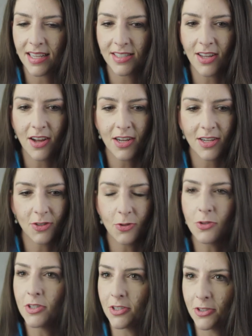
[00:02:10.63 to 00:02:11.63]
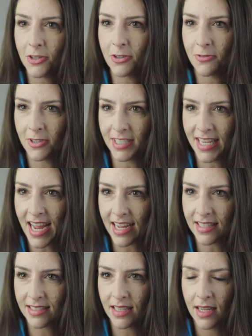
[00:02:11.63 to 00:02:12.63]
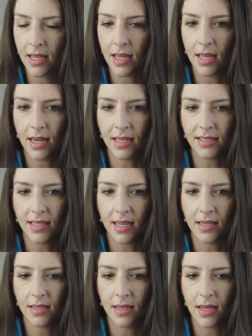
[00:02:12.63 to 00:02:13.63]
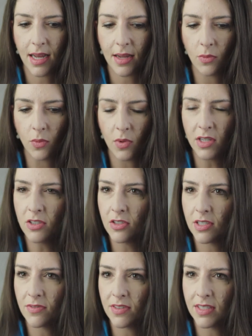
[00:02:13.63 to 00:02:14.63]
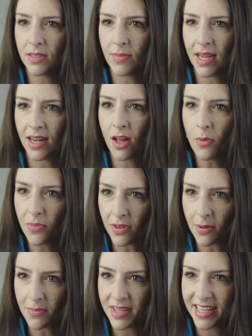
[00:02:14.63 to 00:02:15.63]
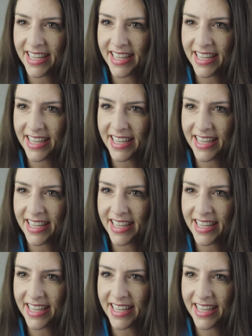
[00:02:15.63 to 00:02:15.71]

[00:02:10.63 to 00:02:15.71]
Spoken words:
saw a Google alert for a test, and I said, I wonder if this might help them.